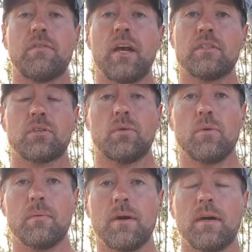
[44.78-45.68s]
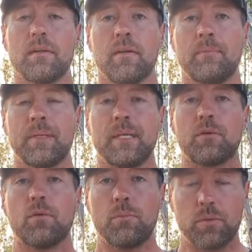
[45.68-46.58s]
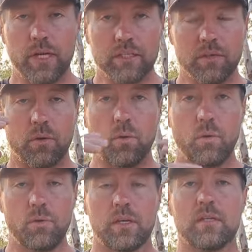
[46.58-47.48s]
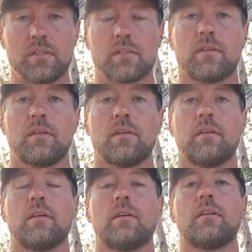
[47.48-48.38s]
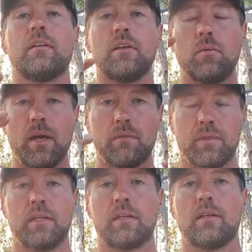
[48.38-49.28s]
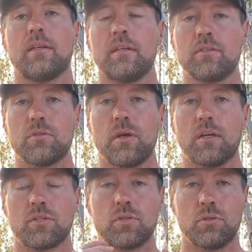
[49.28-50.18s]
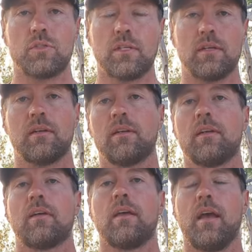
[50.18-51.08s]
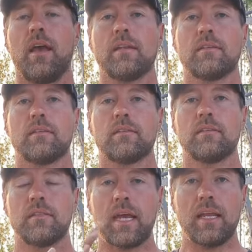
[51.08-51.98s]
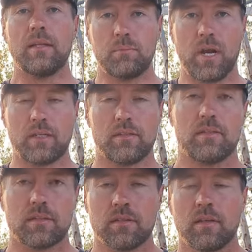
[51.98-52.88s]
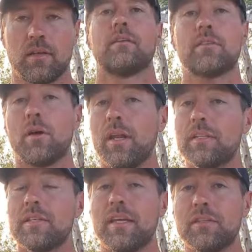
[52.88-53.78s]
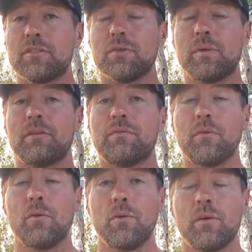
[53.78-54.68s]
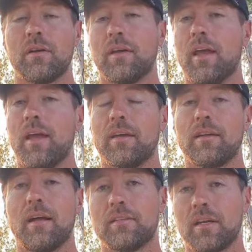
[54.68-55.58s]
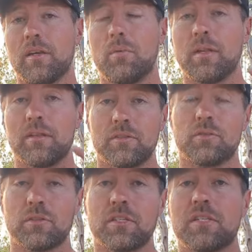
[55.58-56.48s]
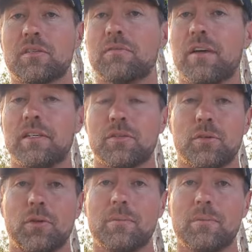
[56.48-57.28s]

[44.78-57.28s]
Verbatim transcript: phase is all about incorporating all this new way of thinking into our shooting and daily practice. So let's head into week four and I'll tell you what the transition phase is all